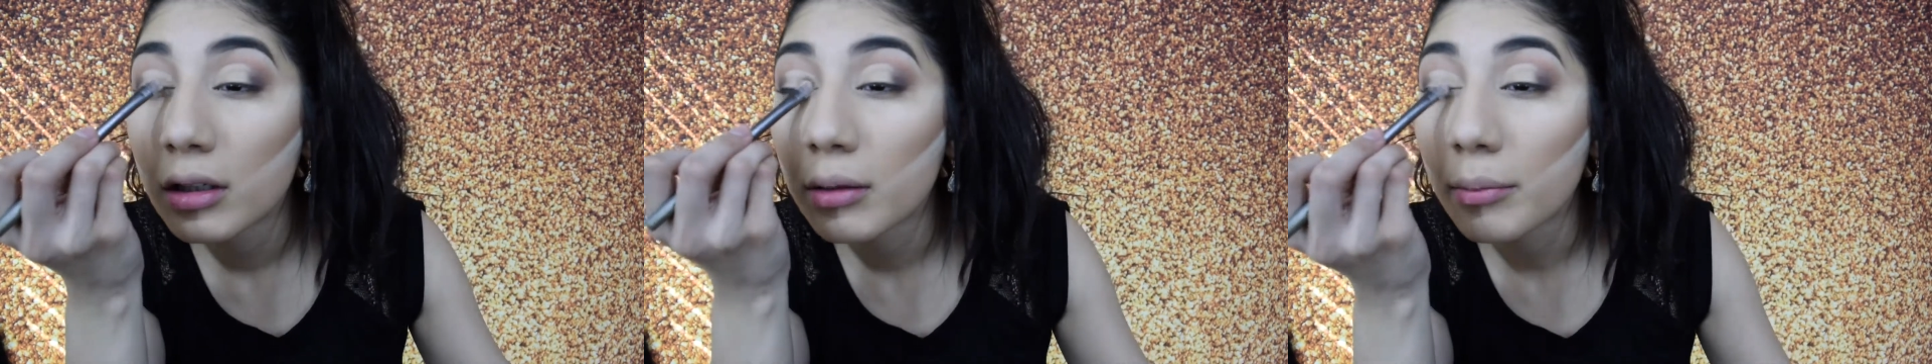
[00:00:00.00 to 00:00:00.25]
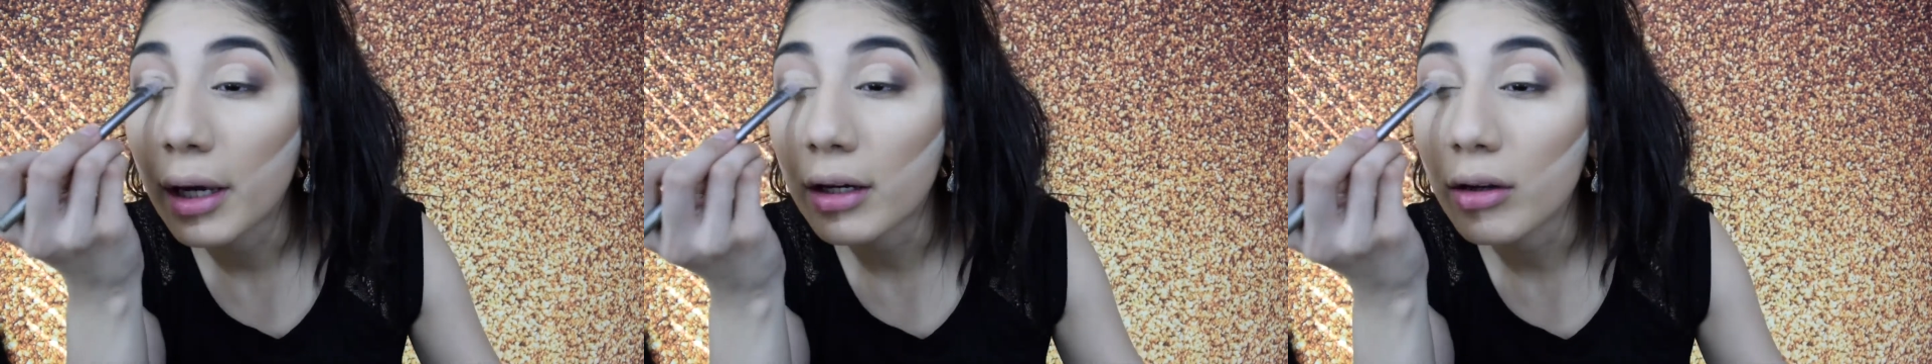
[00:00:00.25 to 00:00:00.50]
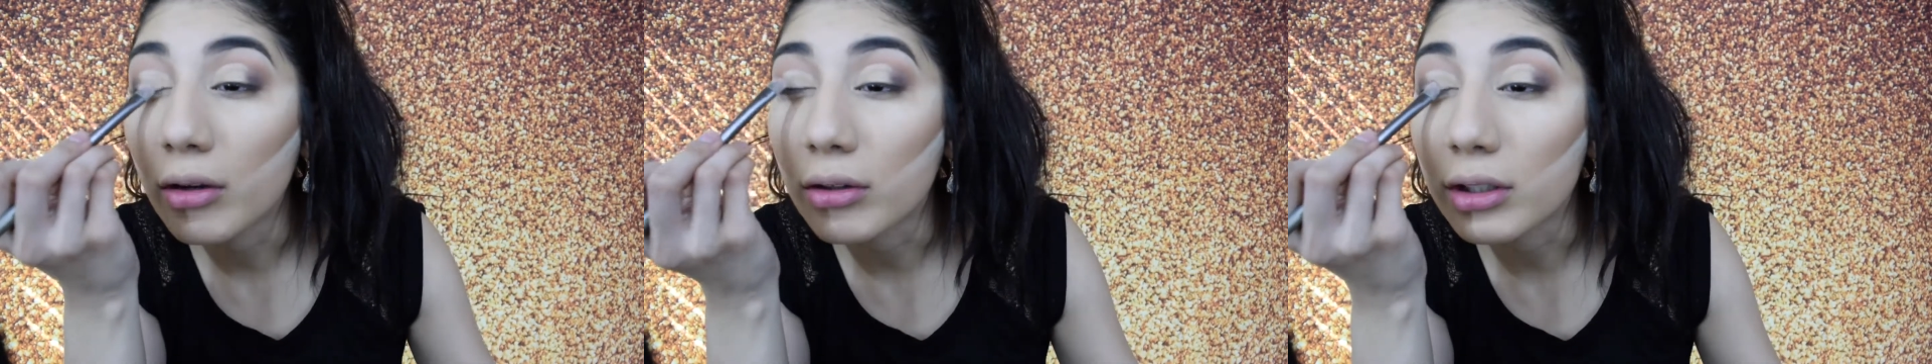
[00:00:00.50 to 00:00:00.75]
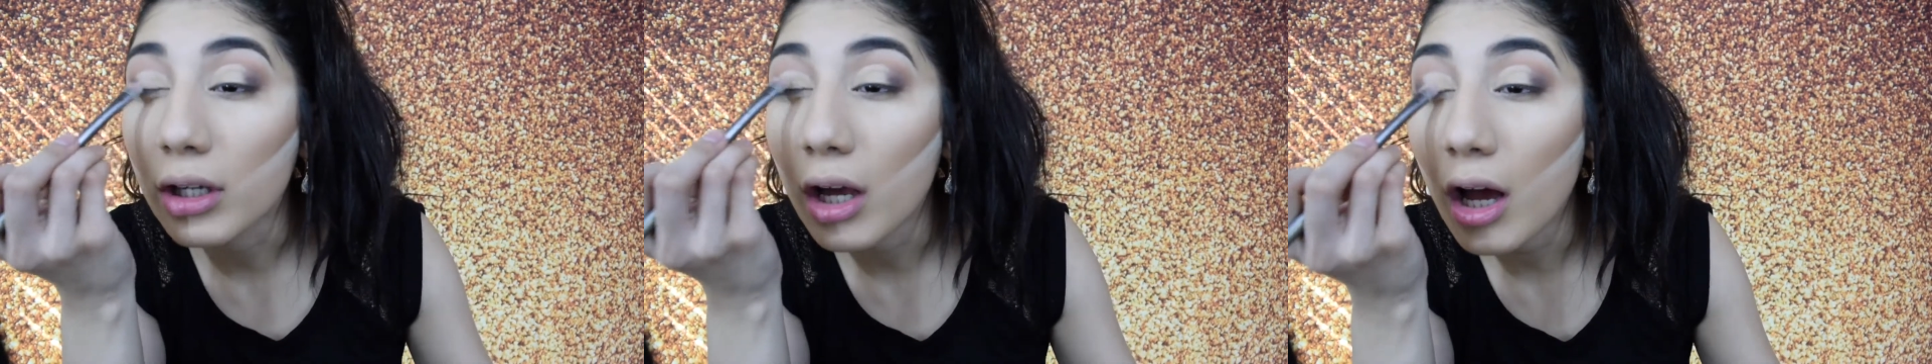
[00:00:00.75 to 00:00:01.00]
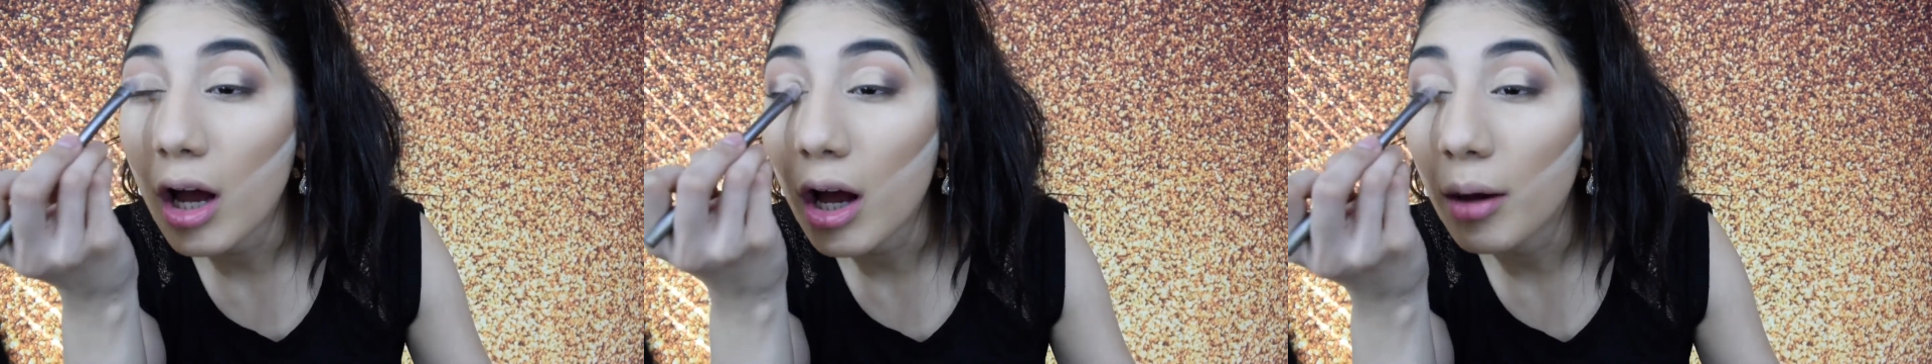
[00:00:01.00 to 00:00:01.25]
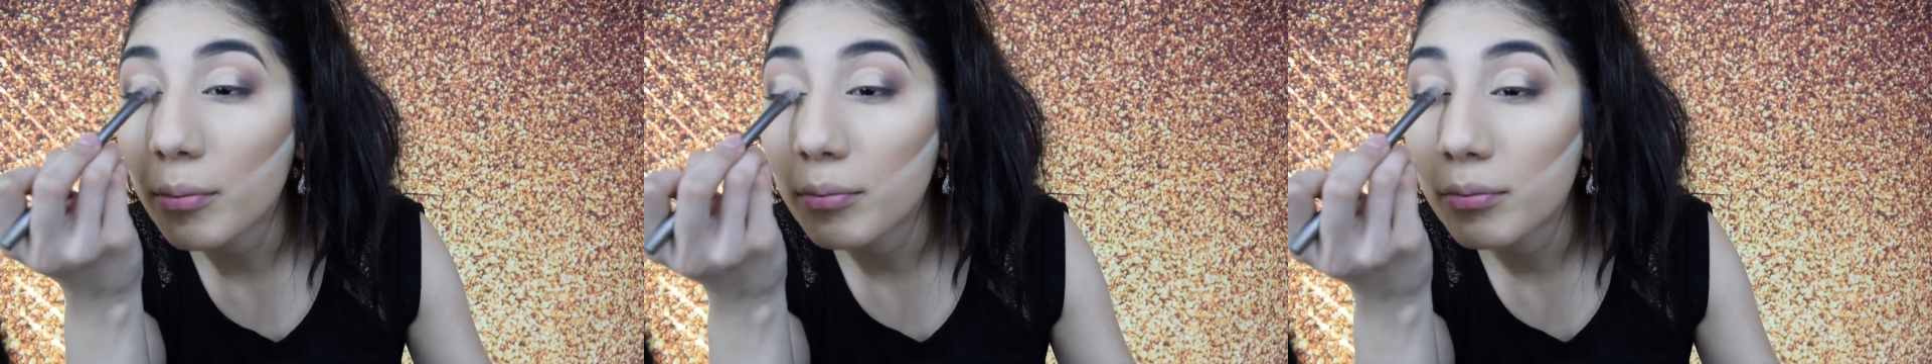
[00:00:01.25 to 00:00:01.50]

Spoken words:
Put it on top.